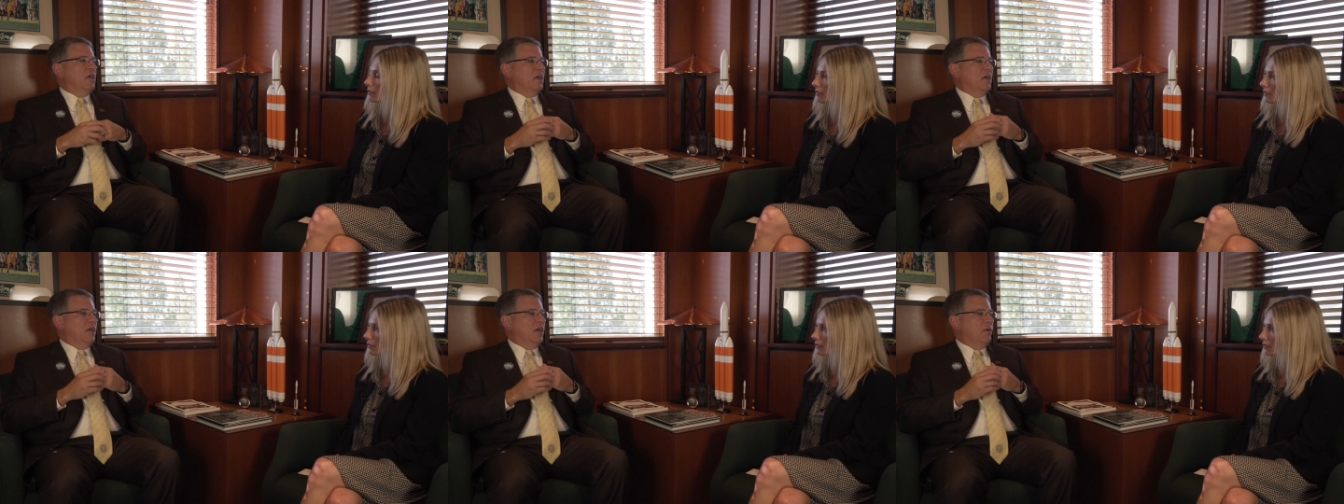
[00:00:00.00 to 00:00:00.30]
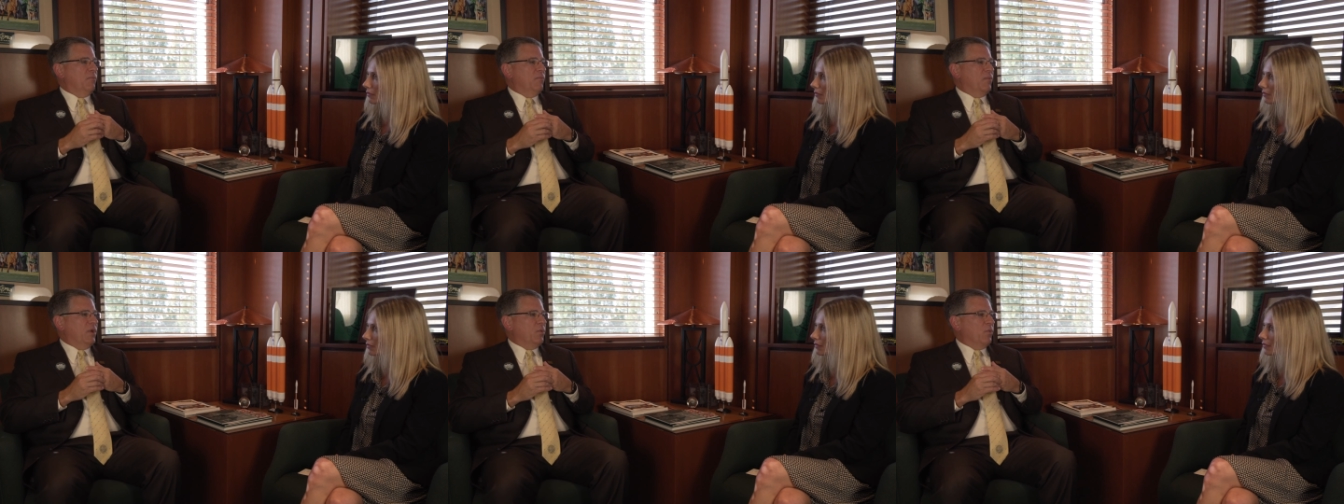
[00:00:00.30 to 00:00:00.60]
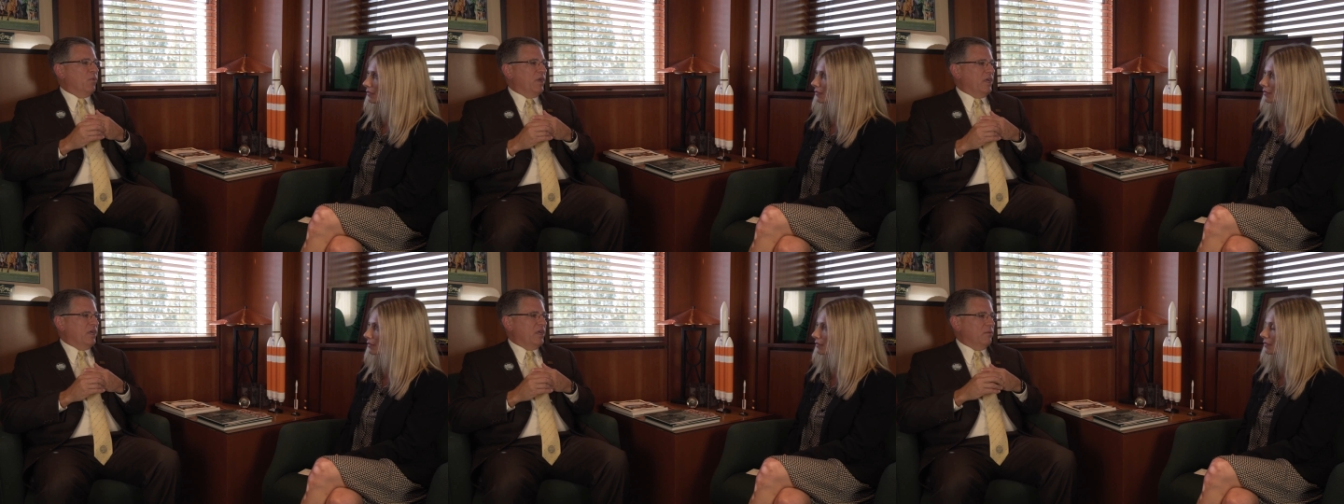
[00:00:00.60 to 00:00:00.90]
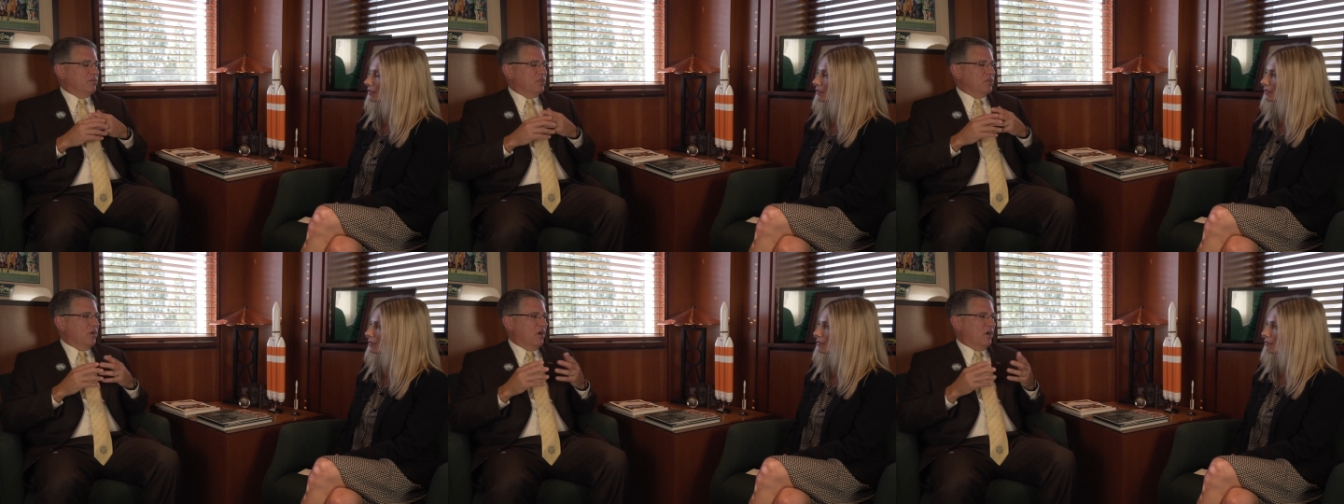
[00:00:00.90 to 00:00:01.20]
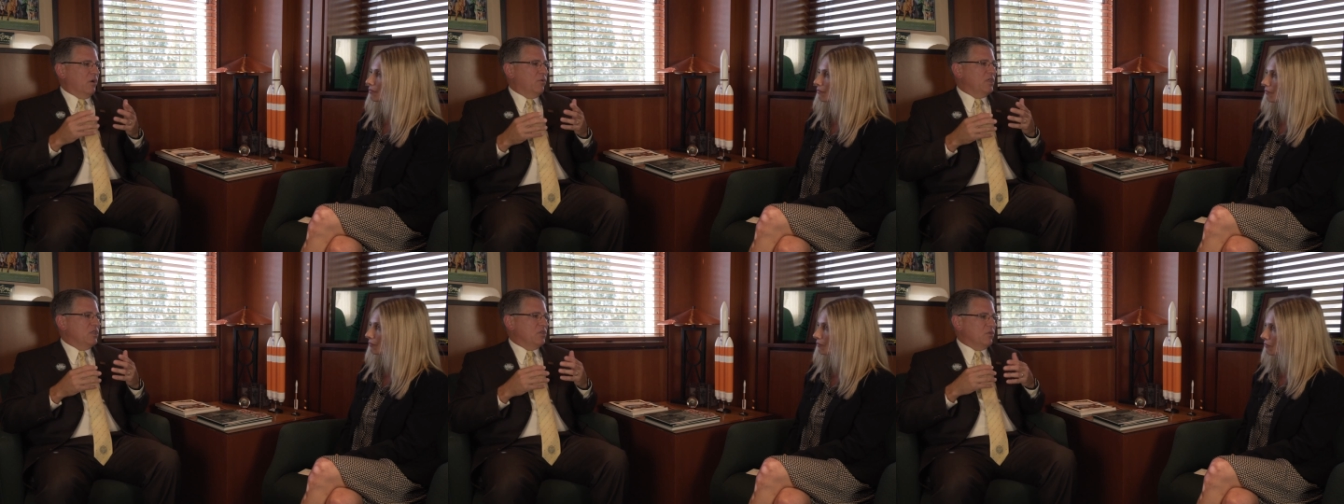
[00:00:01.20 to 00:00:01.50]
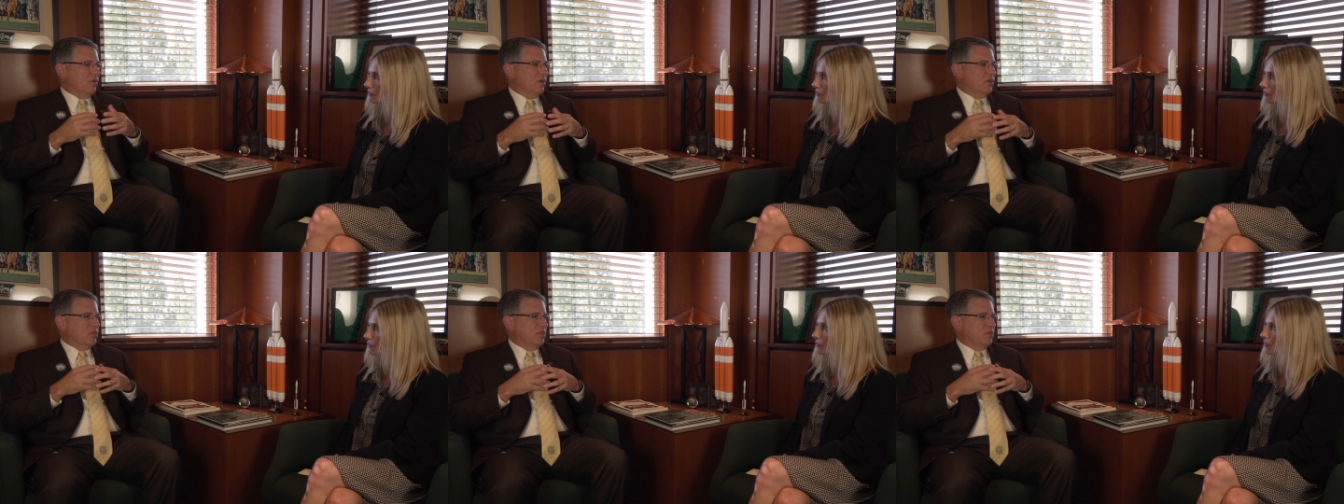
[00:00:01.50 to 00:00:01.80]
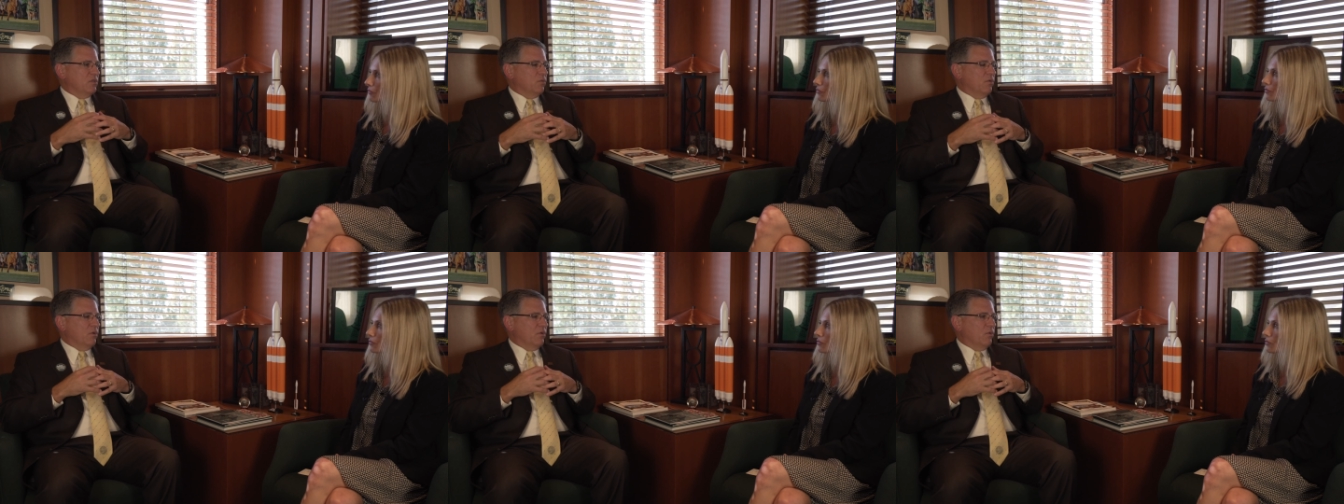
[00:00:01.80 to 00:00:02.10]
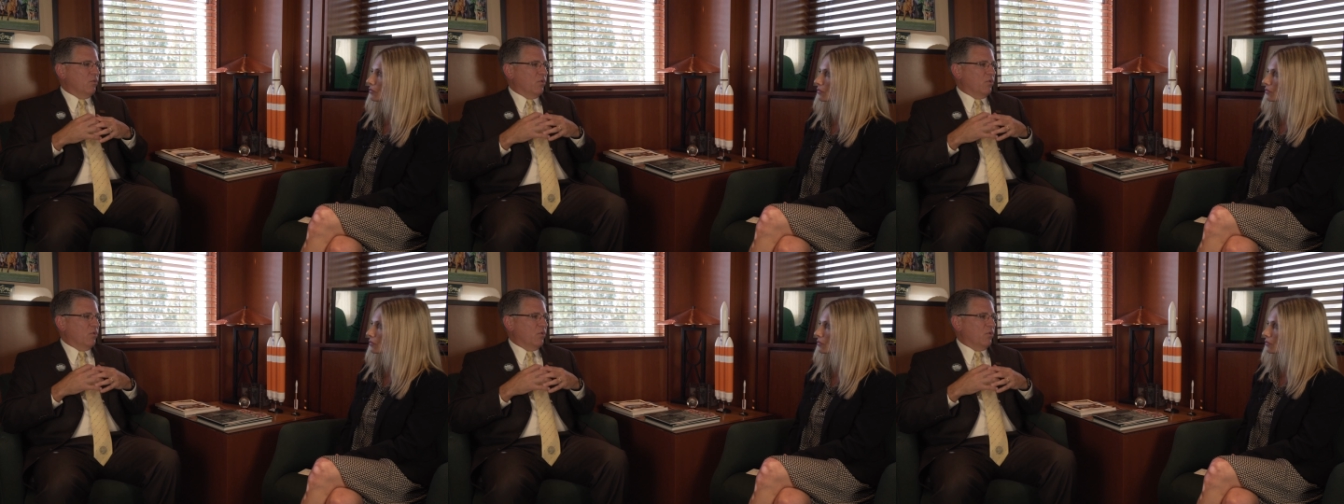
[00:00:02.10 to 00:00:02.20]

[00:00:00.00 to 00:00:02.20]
uh, but when it comes to our resources, we're,